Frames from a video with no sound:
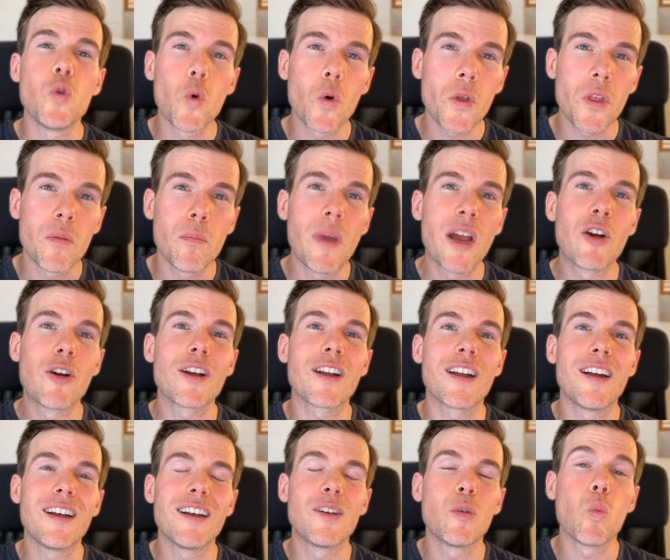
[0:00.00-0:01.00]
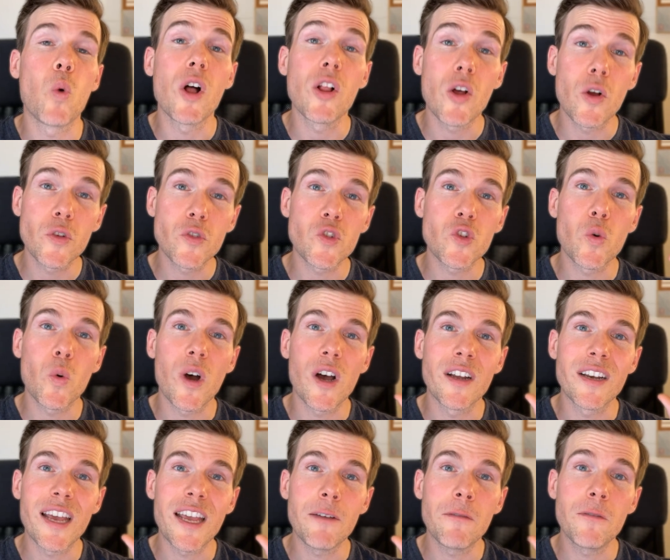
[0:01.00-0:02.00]
North America while also
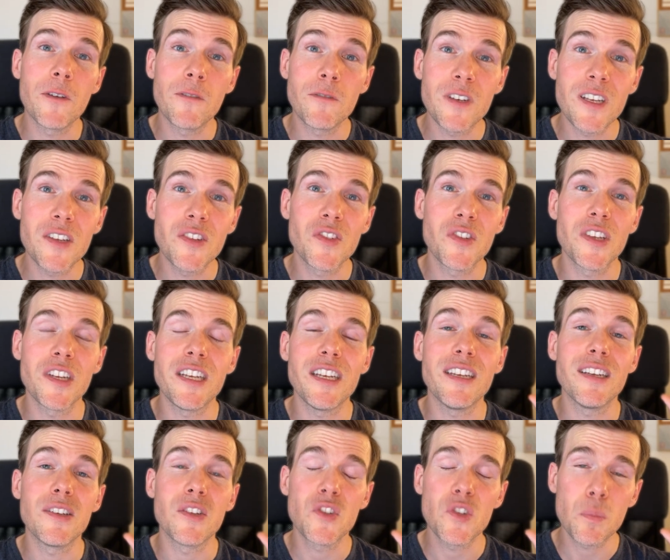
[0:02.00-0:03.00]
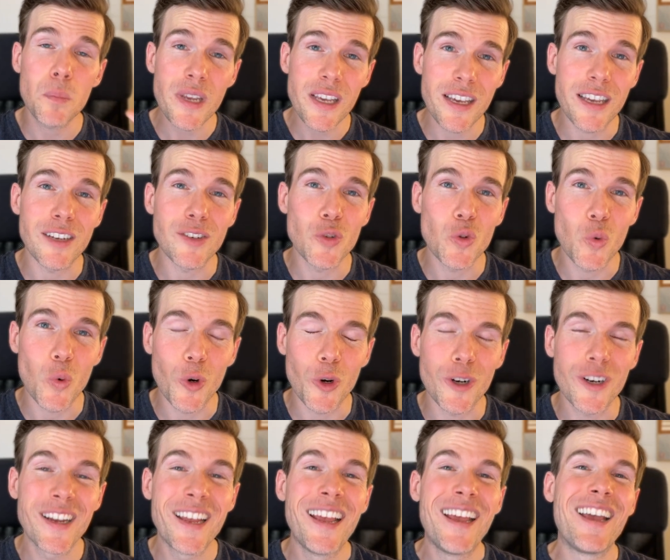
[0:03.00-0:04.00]
on a 50 city speaking
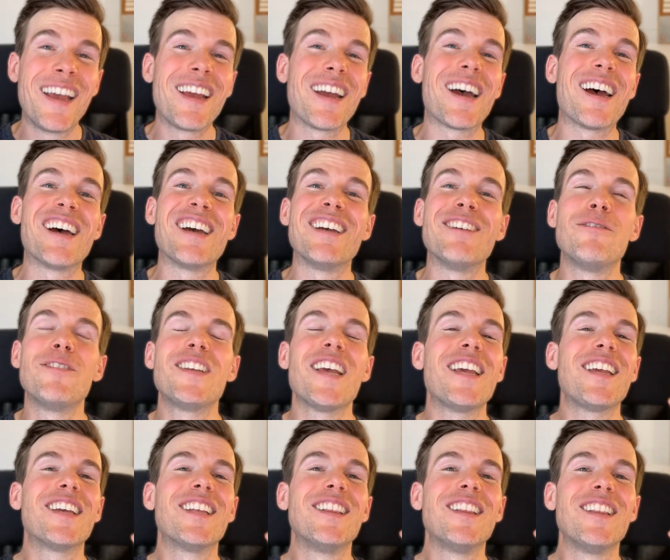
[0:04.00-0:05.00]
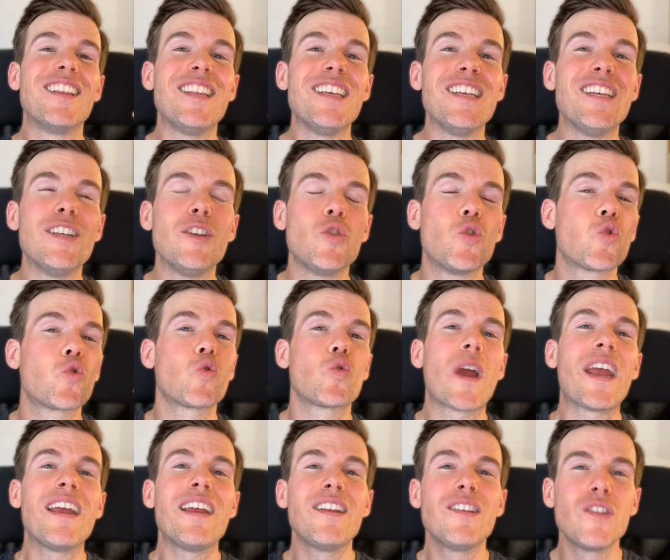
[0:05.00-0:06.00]
tour. I have taken the
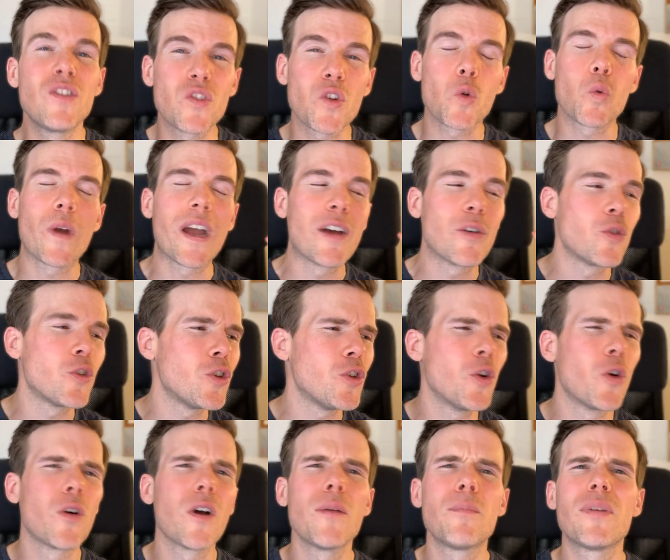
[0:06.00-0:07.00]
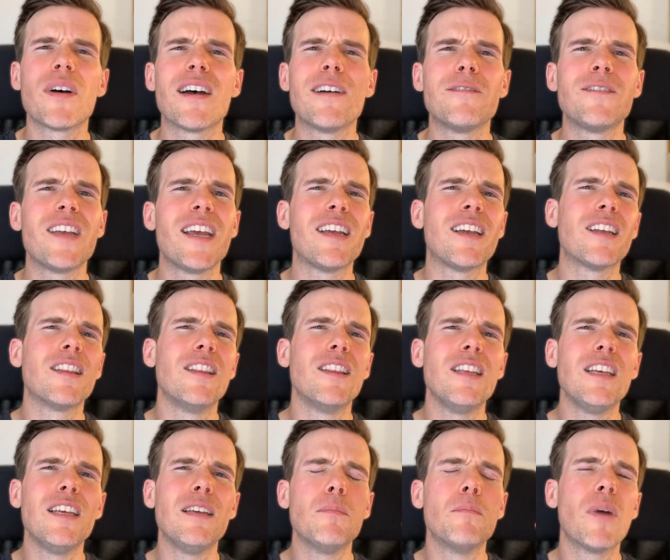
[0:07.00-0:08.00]
trains around Europe. I've taken the